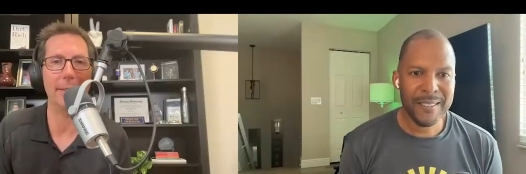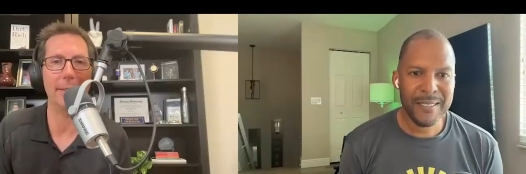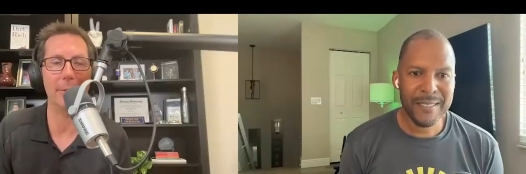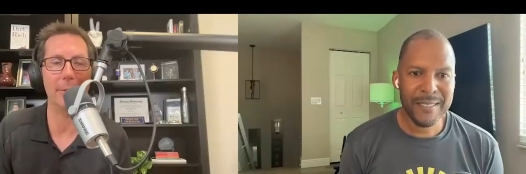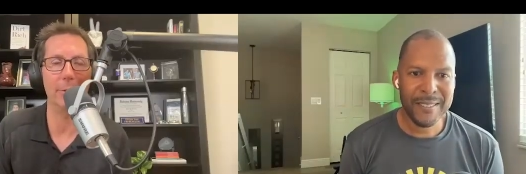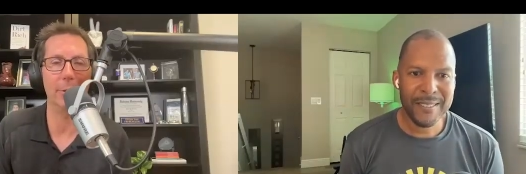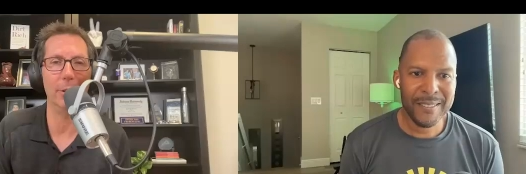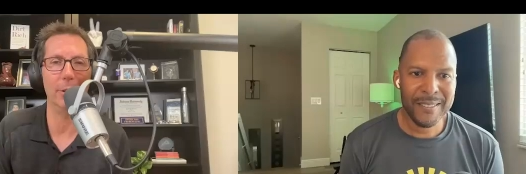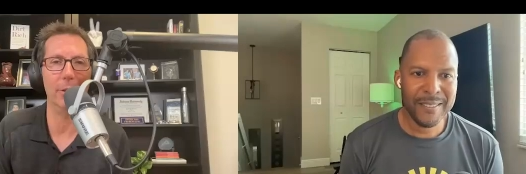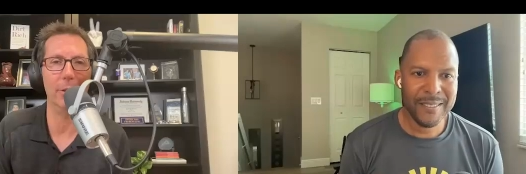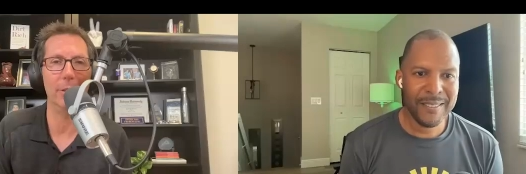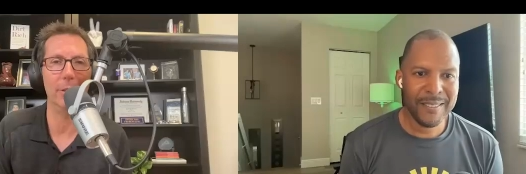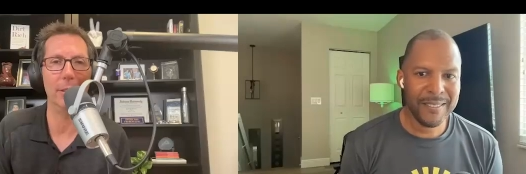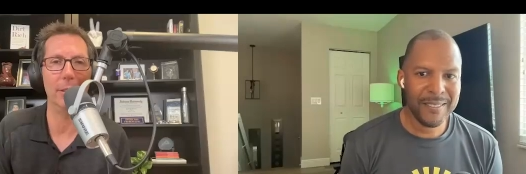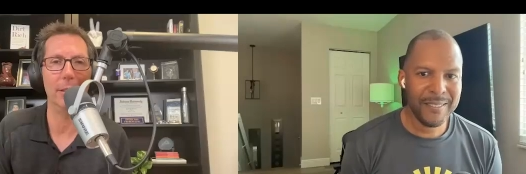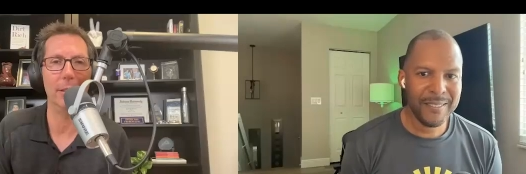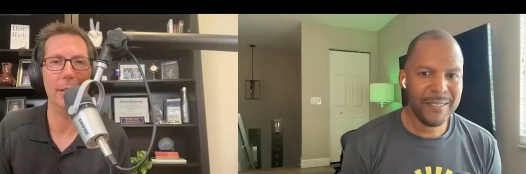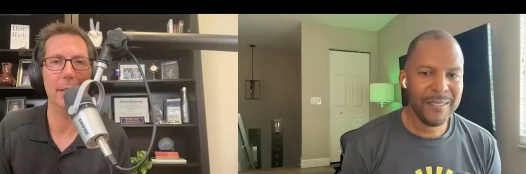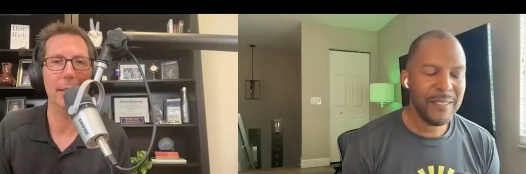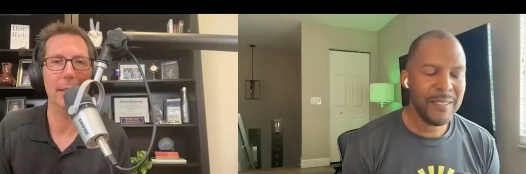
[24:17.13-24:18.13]
Speaker 1: school,
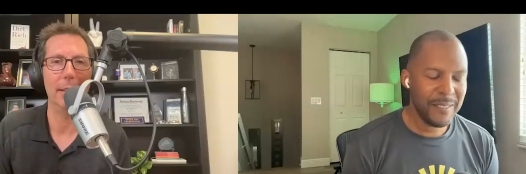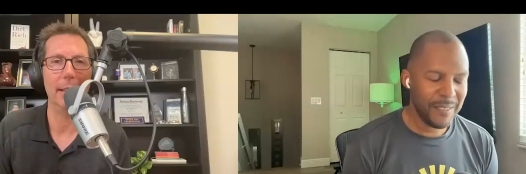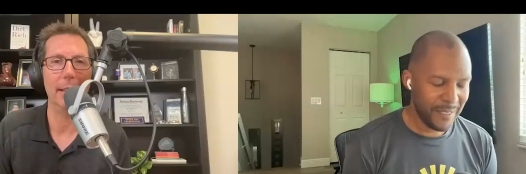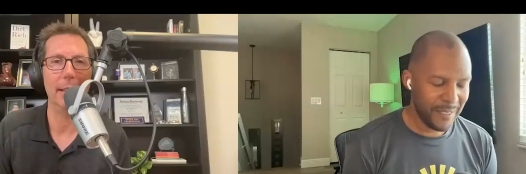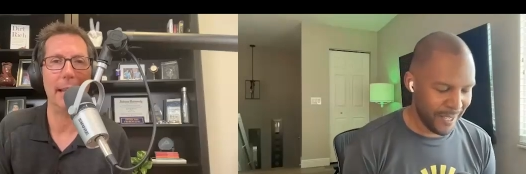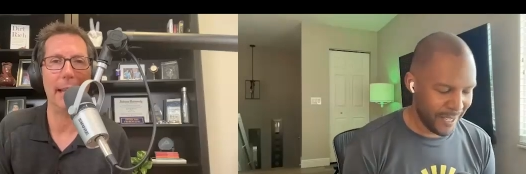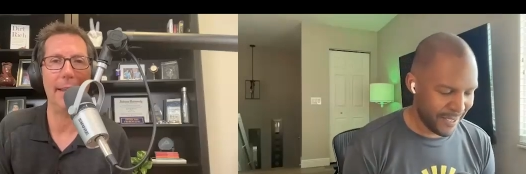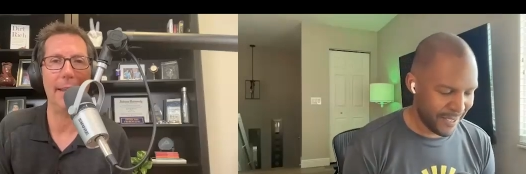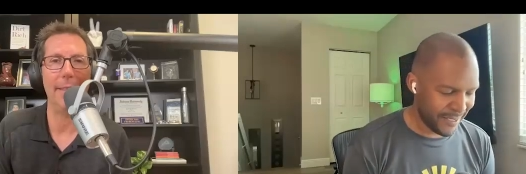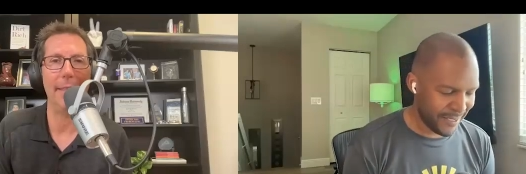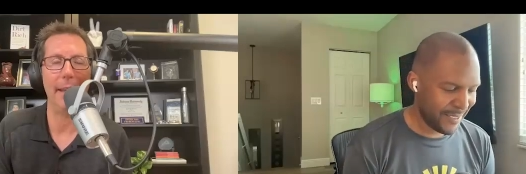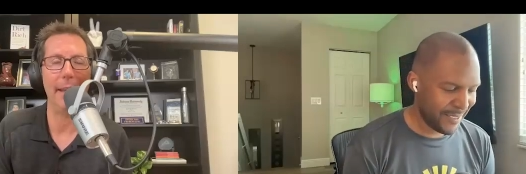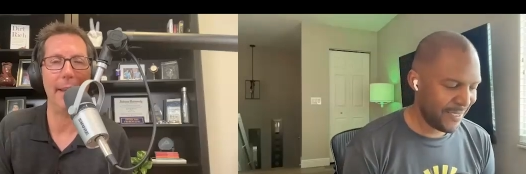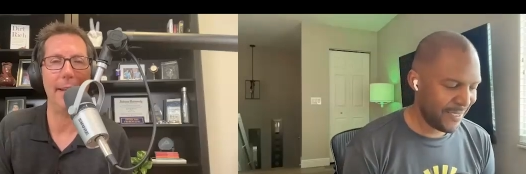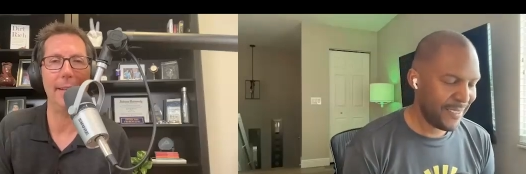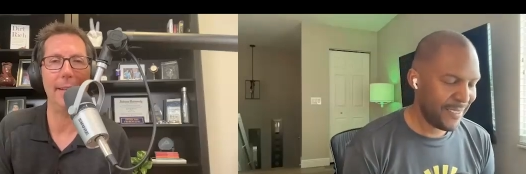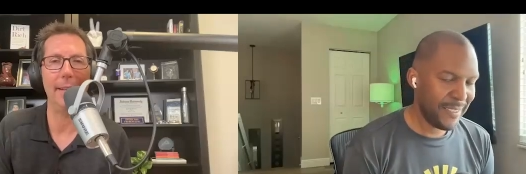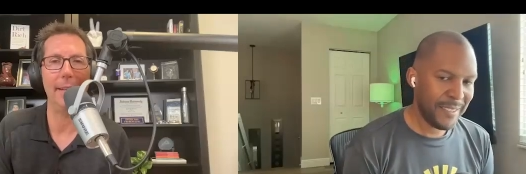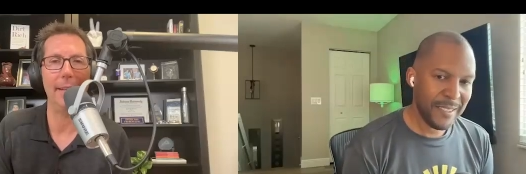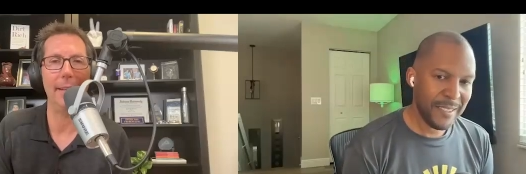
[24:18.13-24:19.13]
and yes.
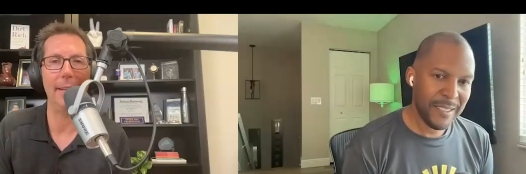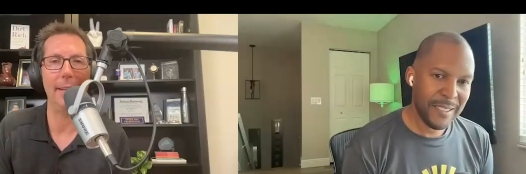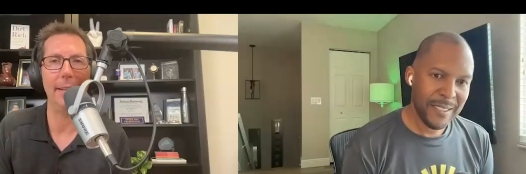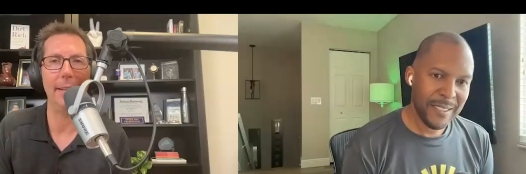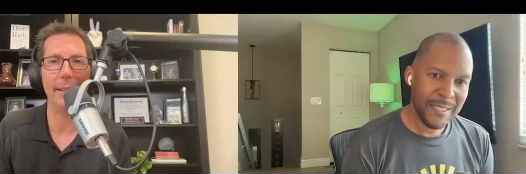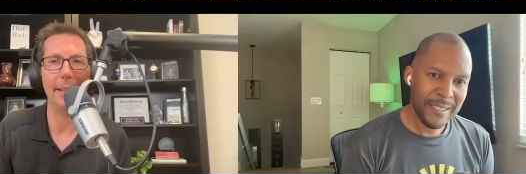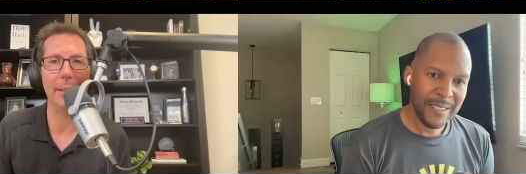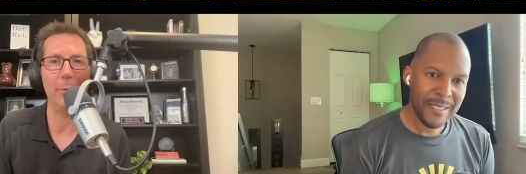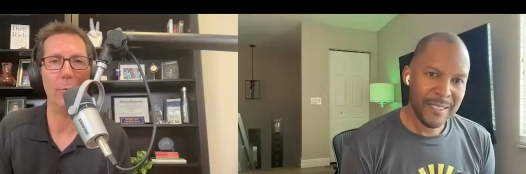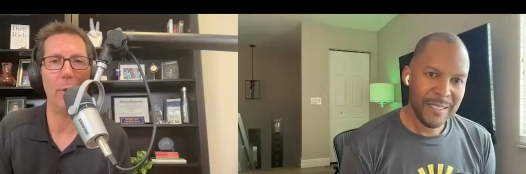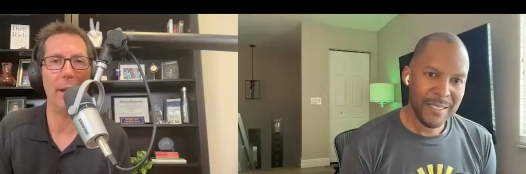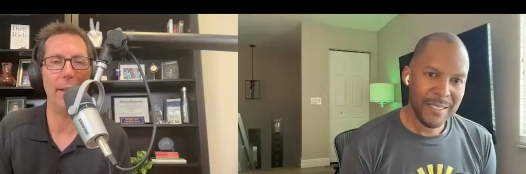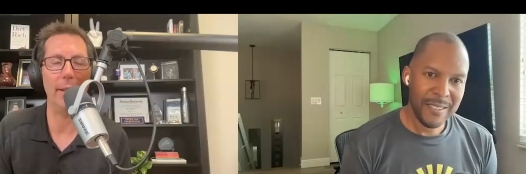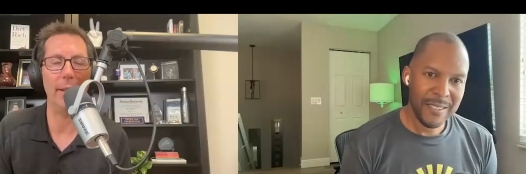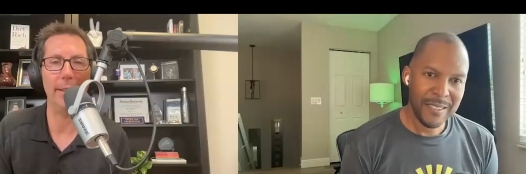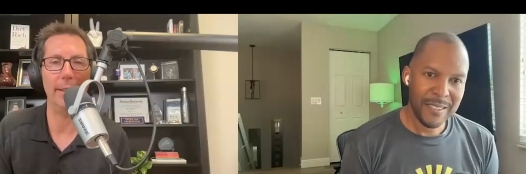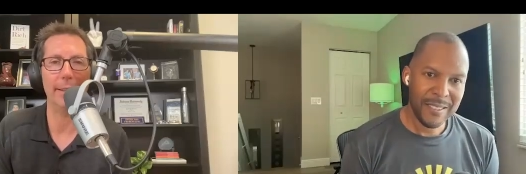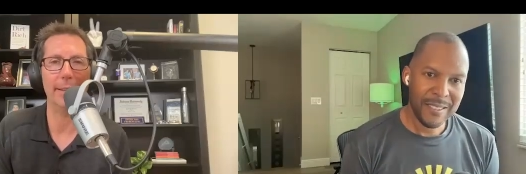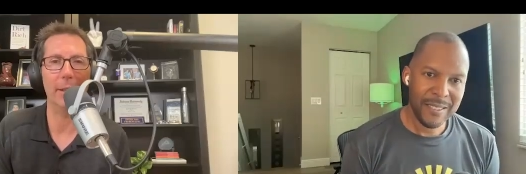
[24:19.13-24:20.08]
then you went into